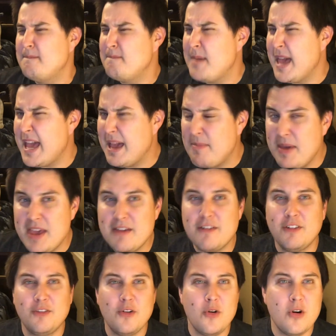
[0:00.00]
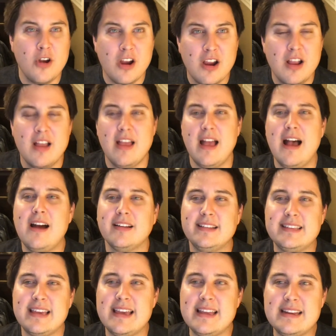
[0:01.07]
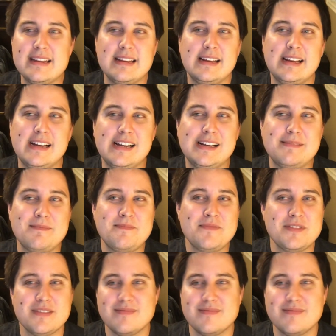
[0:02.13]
maybe a 4 out of 10.